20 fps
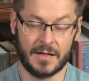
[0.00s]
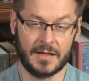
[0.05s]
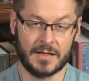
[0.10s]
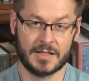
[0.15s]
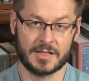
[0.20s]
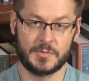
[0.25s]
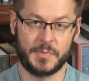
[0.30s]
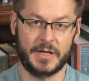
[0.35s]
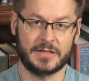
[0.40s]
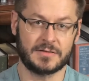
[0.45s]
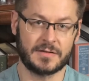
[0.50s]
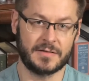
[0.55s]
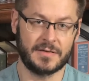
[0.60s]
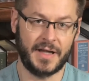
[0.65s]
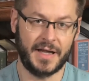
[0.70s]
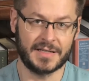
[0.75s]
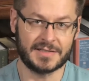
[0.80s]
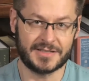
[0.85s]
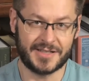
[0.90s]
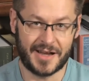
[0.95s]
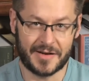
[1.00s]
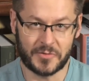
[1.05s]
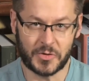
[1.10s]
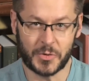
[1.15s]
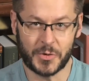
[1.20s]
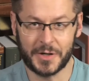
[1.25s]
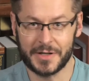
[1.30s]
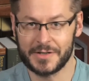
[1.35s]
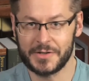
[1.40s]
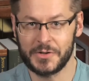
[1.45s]
Special thanks to
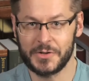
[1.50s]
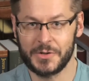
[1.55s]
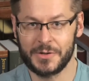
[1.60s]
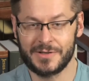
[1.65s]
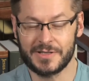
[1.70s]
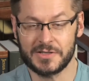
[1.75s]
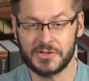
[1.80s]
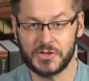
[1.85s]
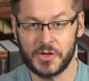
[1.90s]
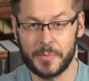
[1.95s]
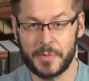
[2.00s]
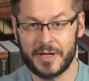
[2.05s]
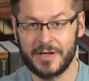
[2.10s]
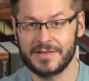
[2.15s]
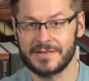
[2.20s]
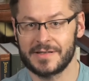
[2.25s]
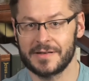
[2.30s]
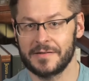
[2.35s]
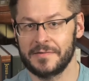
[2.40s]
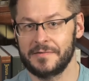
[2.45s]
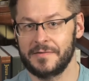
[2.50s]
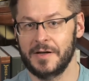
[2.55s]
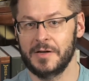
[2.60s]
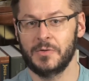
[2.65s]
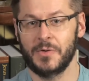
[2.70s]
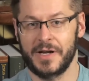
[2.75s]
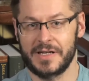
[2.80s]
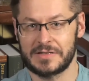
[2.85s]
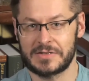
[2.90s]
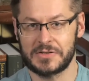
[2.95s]
everyone who contributed to the
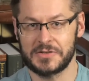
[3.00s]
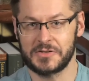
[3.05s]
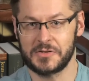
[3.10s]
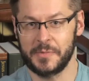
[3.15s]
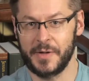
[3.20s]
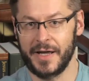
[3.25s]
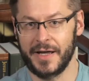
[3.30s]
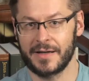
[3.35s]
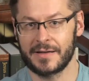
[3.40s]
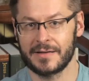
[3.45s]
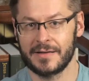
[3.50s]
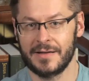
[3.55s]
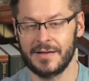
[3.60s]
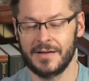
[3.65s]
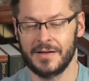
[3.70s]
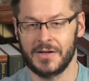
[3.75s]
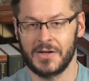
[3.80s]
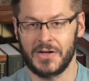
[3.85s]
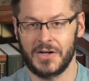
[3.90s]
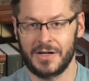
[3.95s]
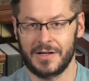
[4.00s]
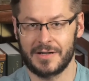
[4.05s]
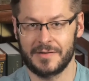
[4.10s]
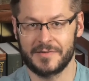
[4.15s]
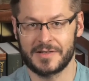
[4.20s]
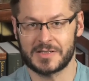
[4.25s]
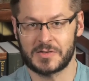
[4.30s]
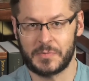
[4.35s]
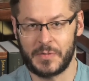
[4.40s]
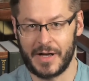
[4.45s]
fundraiser to make all of
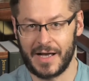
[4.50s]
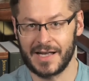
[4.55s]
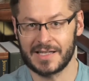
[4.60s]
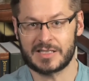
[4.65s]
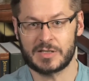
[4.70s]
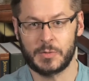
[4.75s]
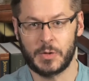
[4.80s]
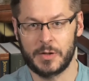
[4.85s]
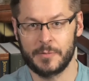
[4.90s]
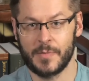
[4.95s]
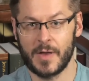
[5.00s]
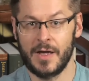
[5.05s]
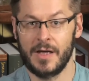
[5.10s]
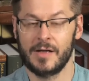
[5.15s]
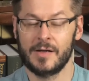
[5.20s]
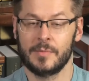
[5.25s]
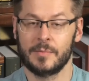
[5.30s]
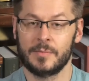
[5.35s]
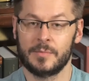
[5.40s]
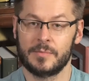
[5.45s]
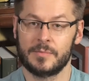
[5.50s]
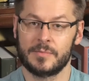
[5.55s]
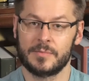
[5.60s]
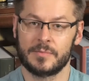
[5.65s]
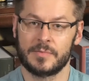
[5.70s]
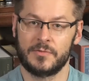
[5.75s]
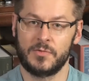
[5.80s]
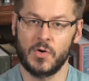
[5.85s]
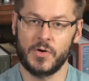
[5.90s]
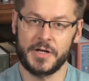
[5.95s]
this possible.
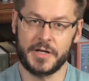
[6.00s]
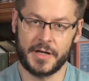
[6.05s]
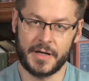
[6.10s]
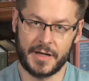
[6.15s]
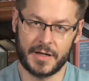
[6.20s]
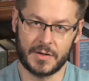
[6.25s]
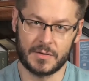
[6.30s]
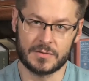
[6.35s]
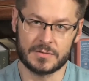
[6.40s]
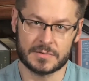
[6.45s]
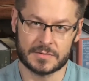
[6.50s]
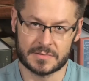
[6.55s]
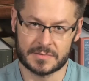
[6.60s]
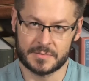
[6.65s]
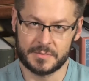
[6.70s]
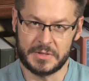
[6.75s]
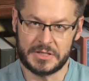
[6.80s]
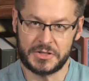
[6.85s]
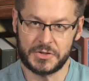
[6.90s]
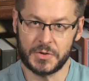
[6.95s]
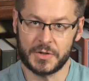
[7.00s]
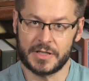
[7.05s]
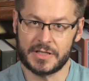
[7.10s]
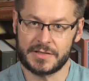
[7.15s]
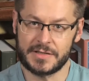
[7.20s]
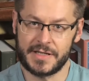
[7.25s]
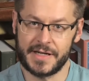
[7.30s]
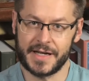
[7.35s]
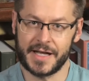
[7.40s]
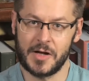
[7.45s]
Before you go, be sure to
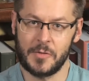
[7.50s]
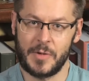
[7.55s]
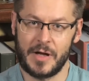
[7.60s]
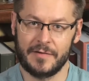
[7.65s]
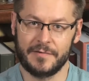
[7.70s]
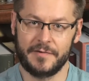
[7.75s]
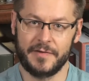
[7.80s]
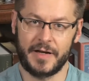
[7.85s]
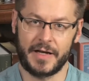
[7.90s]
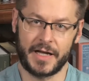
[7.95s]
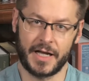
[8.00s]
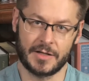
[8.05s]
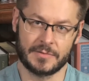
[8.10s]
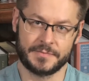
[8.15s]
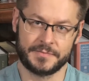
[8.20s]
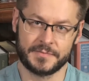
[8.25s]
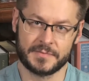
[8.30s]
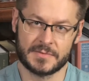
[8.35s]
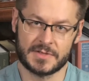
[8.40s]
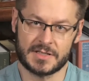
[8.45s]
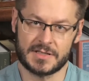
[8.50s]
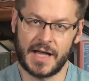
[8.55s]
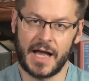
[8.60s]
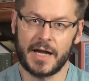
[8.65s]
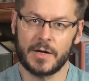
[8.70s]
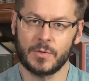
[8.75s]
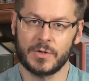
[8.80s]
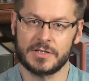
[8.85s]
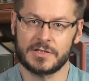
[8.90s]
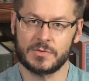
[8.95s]
check out my video,
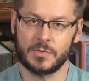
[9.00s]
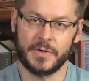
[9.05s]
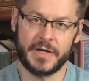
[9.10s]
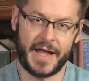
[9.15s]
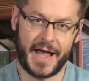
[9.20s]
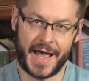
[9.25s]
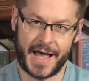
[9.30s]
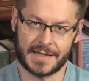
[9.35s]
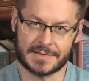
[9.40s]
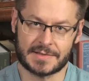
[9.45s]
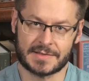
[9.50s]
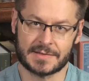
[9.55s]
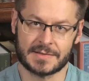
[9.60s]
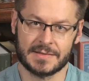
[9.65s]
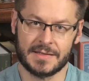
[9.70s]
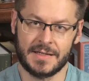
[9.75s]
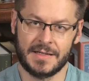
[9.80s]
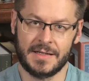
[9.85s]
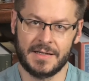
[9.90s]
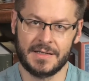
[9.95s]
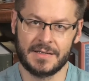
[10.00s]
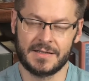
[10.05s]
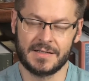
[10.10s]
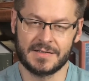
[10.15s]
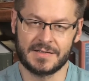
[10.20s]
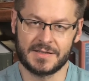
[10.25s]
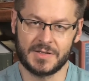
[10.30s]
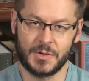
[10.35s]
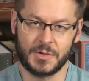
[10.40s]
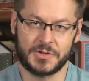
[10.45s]
Cyrus Reacts to
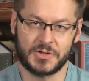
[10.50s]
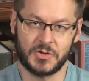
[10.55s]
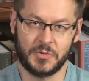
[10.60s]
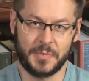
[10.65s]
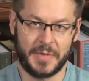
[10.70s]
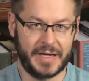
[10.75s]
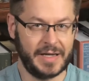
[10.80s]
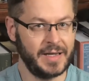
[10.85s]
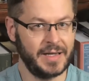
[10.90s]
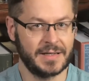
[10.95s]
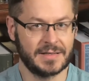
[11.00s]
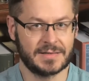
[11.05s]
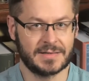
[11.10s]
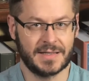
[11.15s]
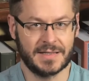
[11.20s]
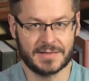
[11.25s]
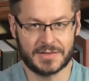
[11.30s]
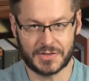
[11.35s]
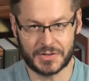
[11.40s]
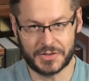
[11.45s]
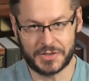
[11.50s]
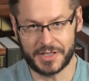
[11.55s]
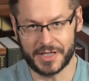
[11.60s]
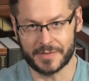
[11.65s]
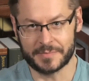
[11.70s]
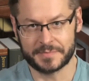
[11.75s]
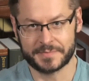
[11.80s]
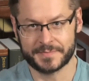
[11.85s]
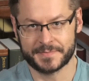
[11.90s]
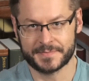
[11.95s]
Social Media
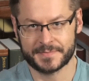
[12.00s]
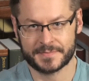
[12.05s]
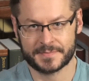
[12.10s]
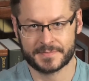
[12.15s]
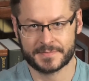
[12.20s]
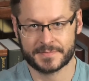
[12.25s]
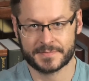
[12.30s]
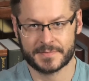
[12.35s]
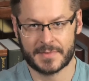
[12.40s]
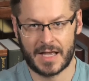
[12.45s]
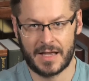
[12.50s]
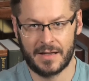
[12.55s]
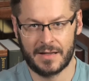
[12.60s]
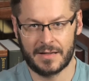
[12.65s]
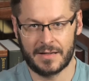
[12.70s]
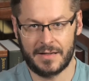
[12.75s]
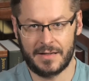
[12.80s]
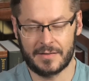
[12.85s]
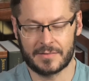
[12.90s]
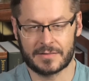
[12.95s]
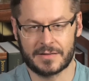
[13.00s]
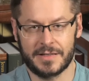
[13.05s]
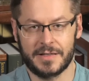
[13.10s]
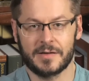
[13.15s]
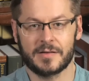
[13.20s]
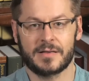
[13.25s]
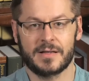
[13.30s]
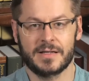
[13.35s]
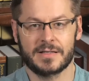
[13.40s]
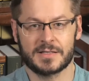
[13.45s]
Censorship. It'll
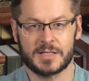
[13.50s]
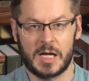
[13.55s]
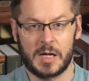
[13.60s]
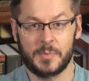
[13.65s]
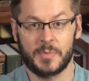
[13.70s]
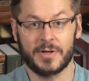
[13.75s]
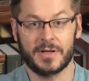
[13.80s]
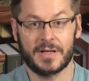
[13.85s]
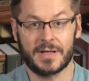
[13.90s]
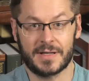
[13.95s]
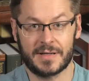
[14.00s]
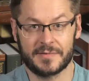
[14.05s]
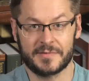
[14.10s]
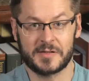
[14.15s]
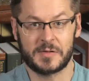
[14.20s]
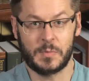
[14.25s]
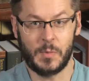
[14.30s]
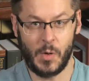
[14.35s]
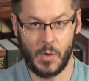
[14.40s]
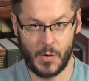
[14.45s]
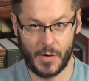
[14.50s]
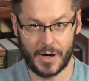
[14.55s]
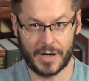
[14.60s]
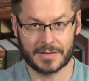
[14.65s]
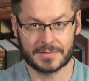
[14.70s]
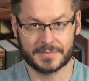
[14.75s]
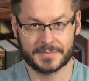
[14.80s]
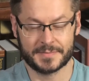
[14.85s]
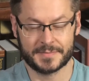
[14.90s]
clear things up even more.